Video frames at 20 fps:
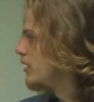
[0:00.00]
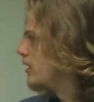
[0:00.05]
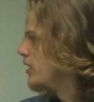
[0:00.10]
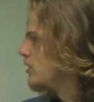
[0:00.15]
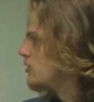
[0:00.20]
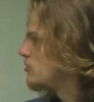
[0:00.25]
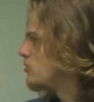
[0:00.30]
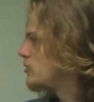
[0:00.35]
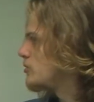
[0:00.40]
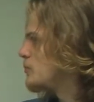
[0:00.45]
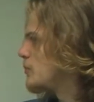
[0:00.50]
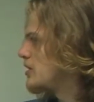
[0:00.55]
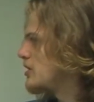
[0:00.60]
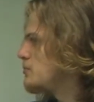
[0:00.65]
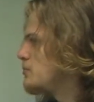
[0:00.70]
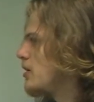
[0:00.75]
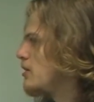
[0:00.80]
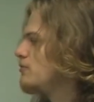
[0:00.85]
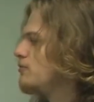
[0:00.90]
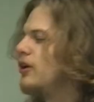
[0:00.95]
So it's measured
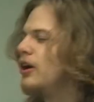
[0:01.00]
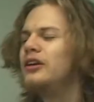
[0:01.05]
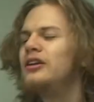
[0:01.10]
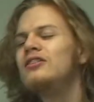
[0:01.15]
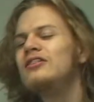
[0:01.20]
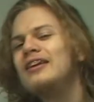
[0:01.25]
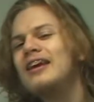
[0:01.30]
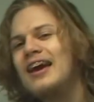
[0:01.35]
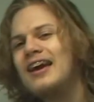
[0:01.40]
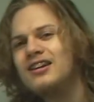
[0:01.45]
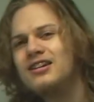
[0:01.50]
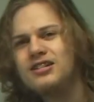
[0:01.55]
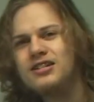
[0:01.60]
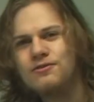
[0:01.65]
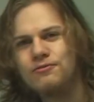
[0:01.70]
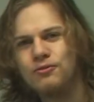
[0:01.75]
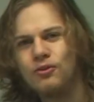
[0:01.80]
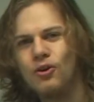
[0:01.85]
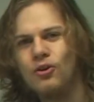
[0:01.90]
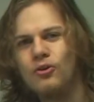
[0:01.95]
by finding the energy
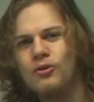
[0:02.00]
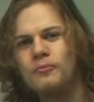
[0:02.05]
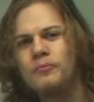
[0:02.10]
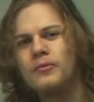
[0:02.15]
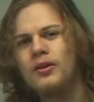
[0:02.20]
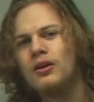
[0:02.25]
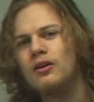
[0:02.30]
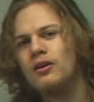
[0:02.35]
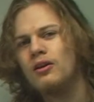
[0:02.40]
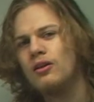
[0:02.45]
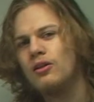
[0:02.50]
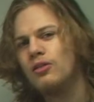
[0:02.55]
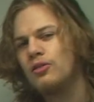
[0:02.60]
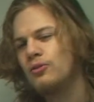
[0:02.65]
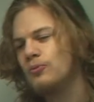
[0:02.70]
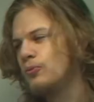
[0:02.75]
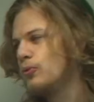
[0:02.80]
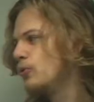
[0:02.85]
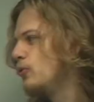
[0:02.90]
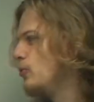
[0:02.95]
flow
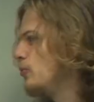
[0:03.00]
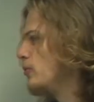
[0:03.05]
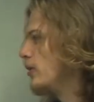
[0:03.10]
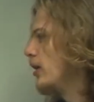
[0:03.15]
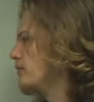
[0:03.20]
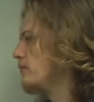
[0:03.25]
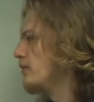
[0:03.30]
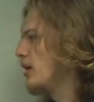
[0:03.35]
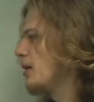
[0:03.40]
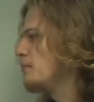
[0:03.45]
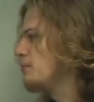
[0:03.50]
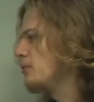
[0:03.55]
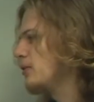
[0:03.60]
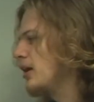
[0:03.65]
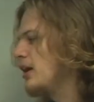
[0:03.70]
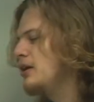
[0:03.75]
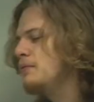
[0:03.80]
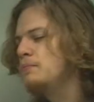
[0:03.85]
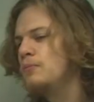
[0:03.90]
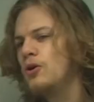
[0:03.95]
through a
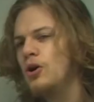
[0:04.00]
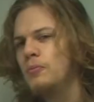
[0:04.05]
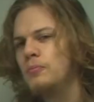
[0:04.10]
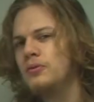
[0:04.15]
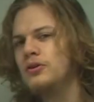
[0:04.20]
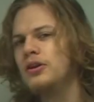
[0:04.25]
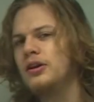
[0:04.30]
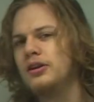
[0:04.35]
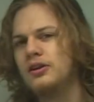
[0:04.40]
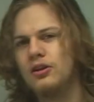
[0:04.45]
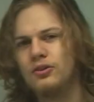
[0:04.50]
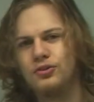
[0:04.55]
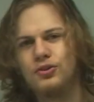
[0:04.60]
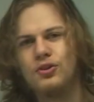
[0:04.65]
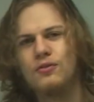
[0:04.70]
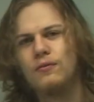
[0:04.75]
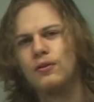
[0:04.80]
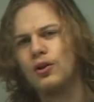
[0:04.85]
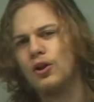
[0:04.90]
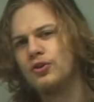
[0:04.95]
plane perpendicular to
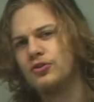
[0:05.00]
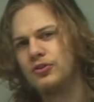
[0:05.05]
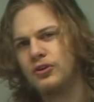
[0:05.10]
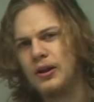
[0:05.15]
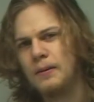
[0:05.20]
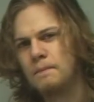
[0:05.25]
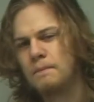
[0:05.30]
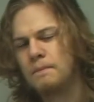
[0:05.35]
the velocity.